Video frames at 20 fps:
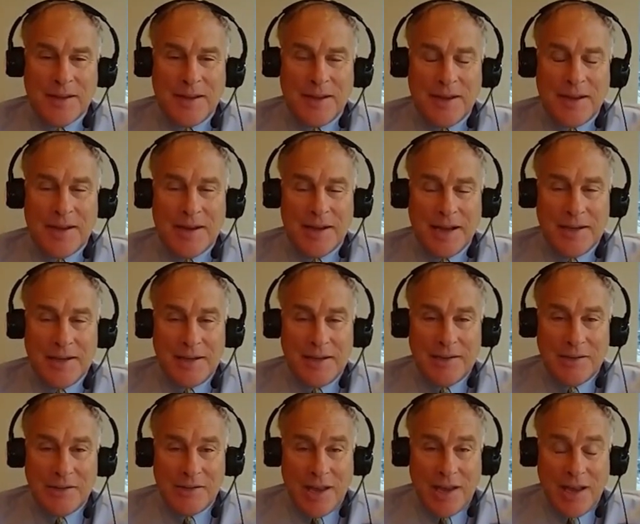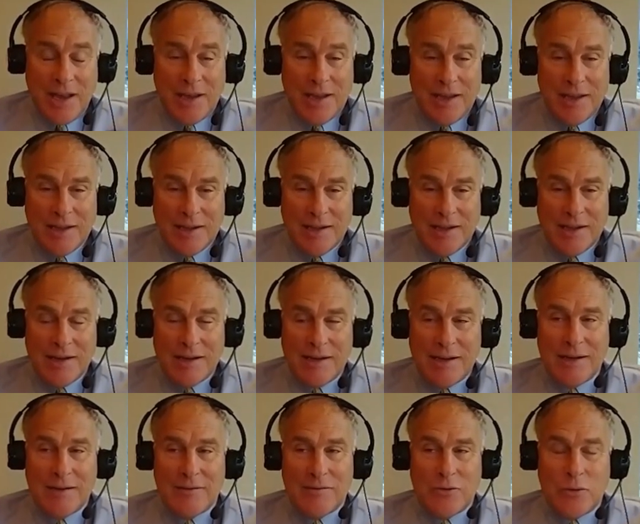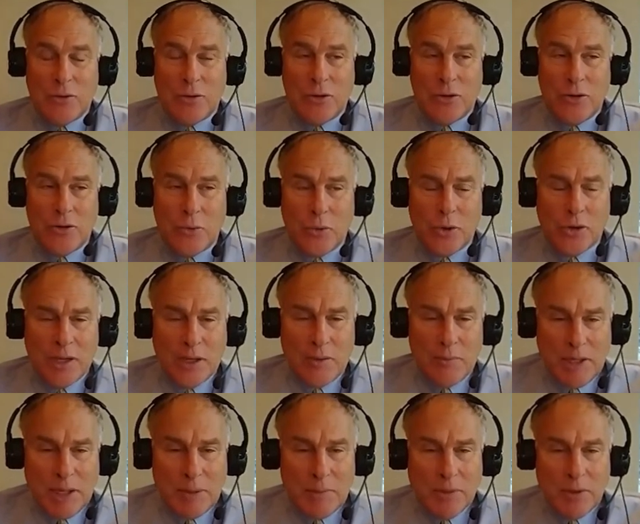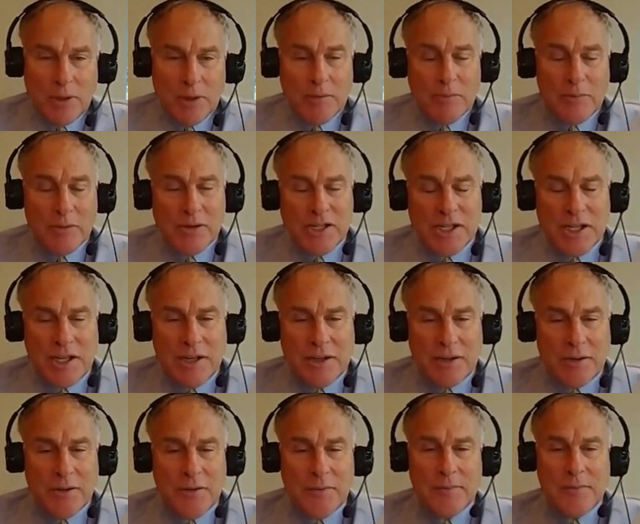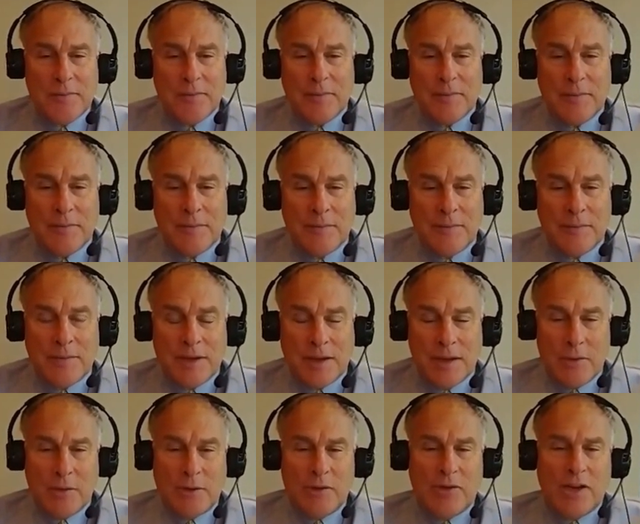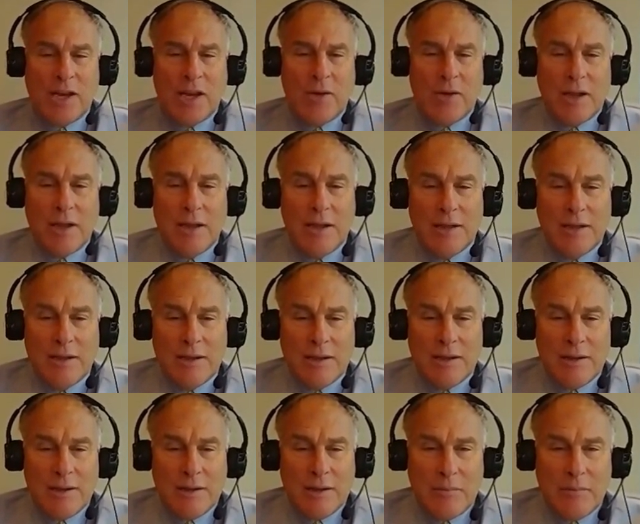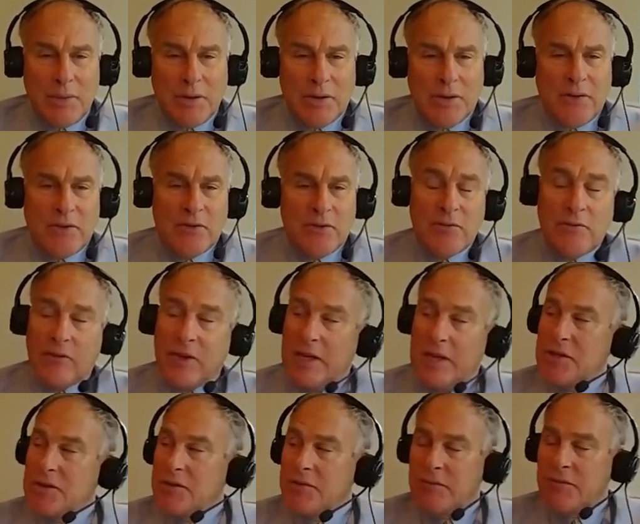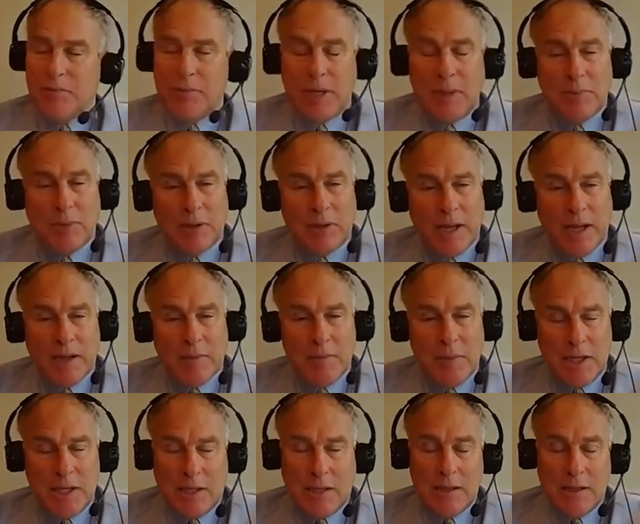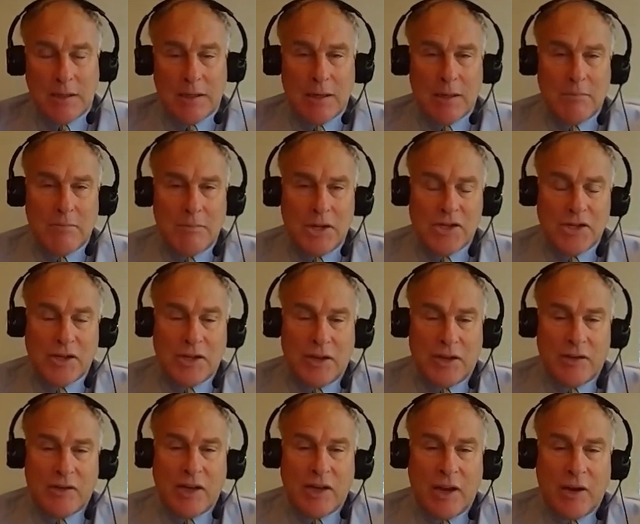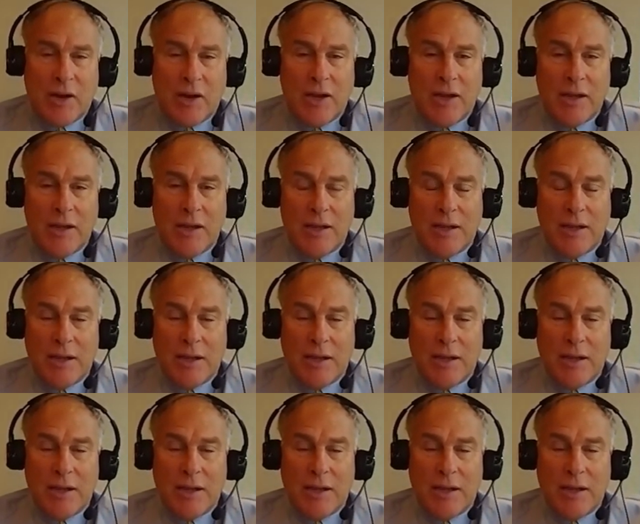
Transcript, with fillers: And I need to say, for working people in particular, it was scary. Periods of inflation for people like me are much less scary.